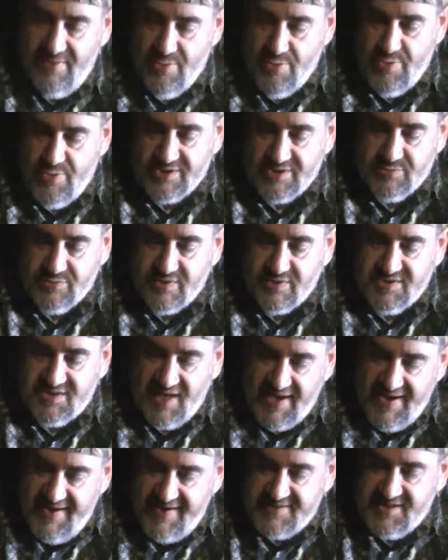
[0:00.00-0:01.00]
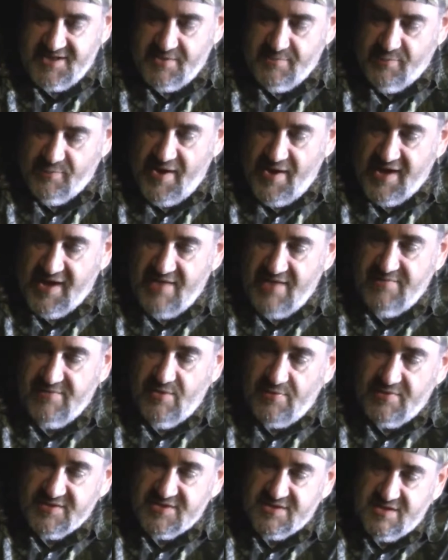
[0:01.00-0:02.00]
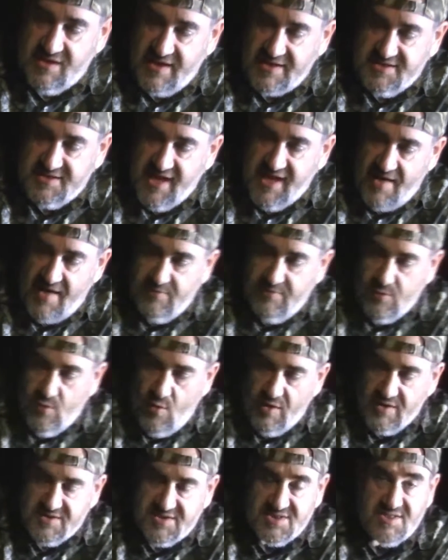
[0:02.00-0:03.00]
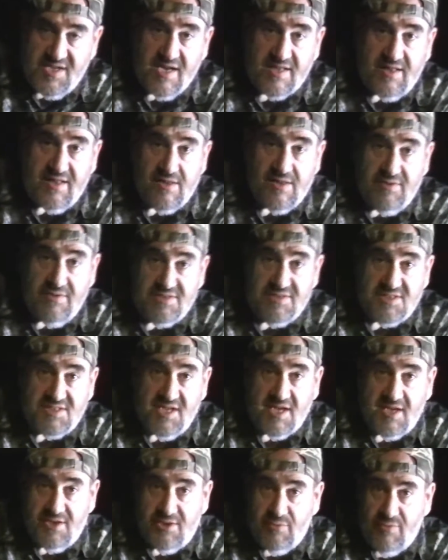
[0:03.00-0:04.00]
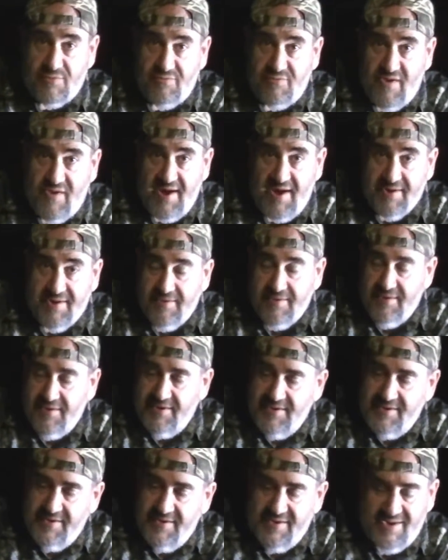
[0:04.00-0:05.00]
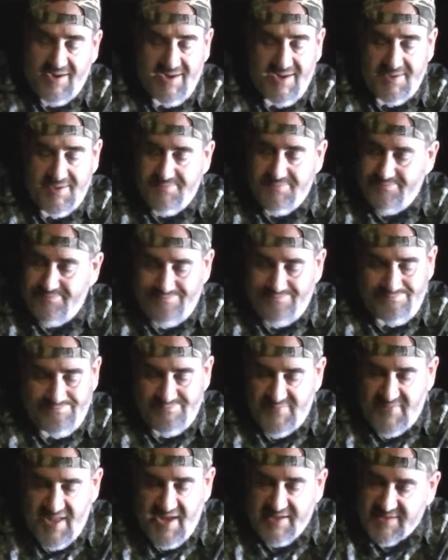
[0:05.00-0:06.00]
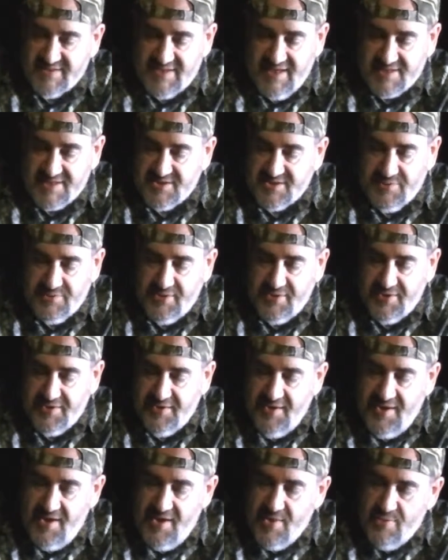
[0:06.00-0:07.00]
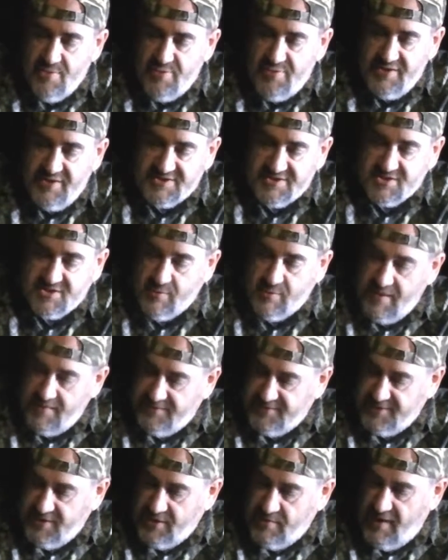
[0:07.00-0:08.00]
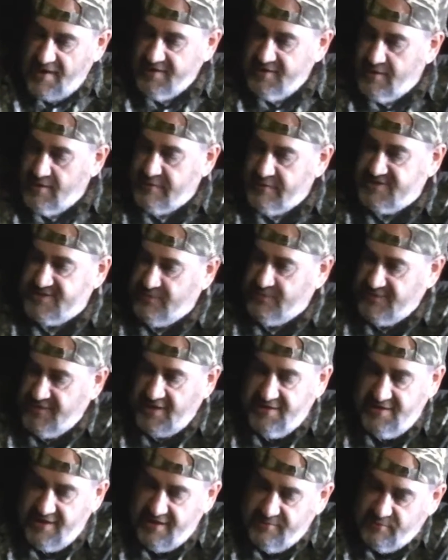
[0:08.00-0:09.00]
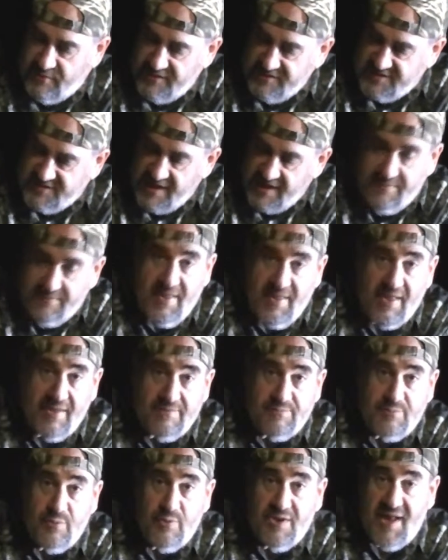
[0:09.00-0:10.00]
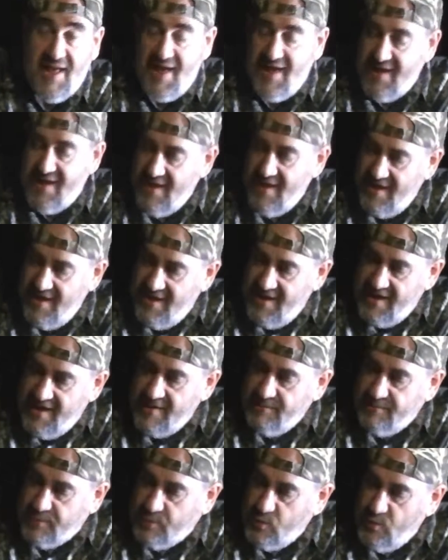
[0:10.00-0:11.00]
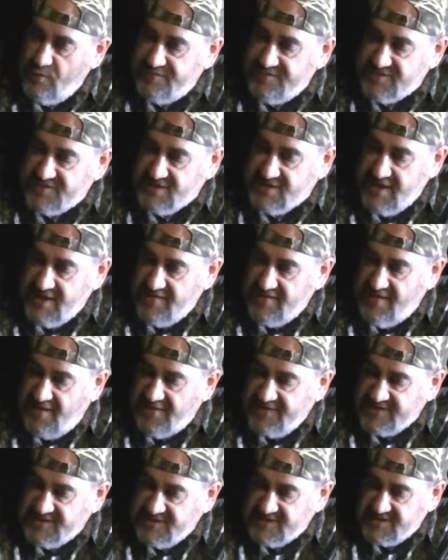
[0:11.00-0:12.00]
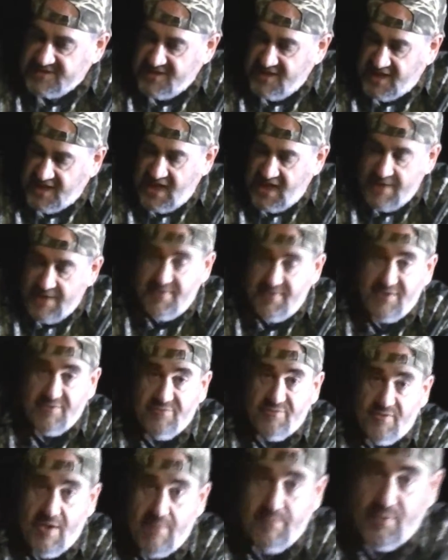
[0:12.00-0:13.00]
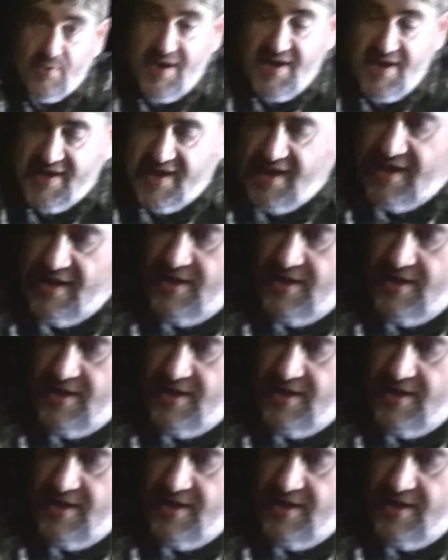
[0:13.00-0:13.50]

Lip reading: This one's easy to break. Even though this is nice to have a long stick that we can stick into a fire, that's not so good. This Scripto, I noticed that what they did was they put a improved sleeve on this. This is to keep it from breaking.